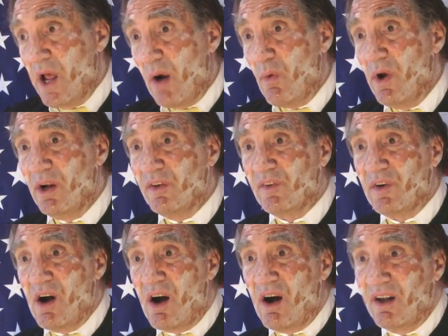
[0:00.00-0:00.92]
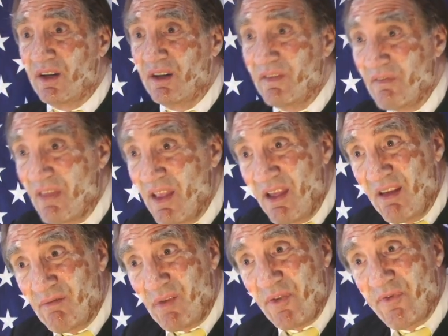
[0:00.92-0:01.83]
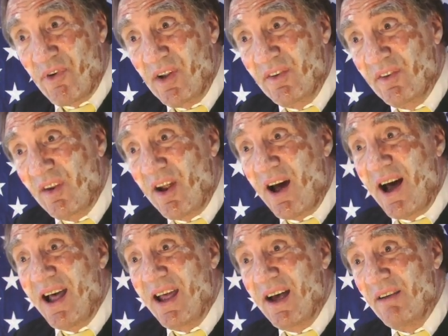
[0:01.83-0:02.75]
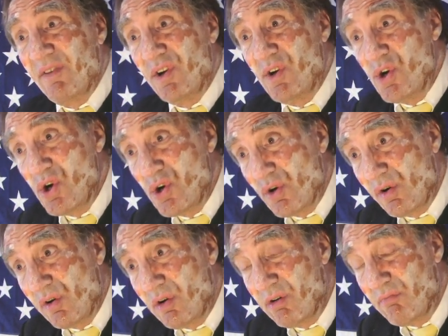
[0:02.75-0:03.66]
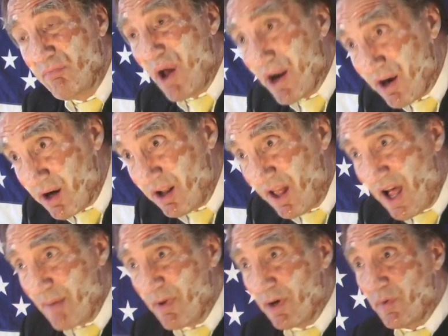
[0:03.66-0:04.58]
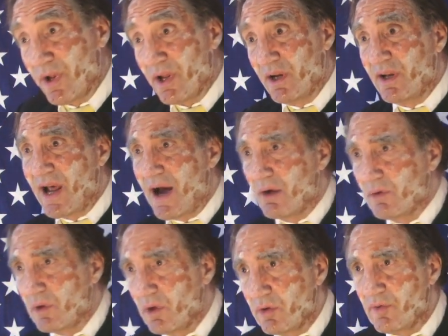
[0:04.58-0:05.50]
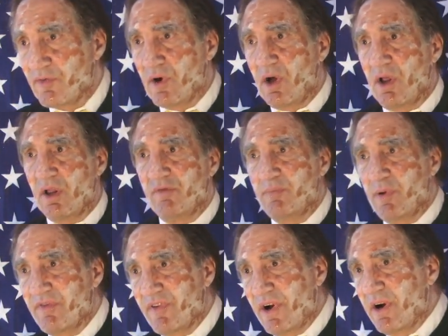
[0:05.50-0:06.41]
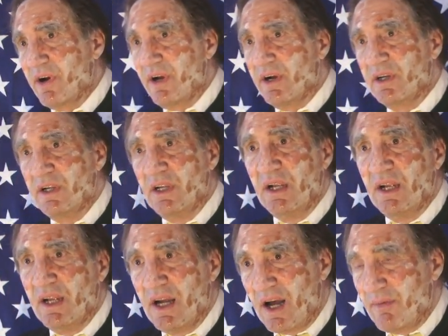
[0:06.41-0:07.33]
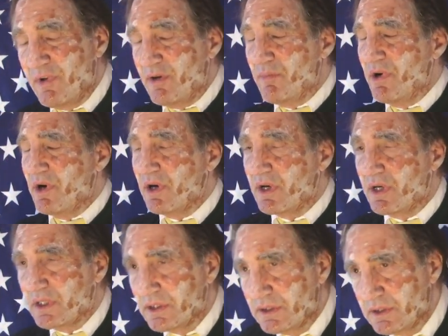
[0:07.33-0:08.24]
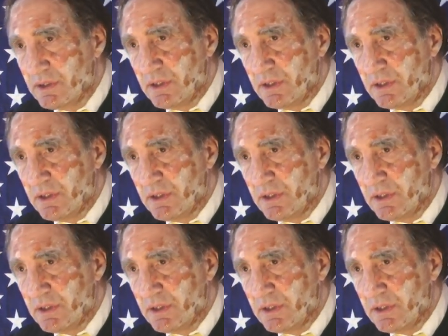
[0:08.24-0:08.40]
And when it's gone, my friends and I have a new, better climate we can download for all of Bavaria. I mean America.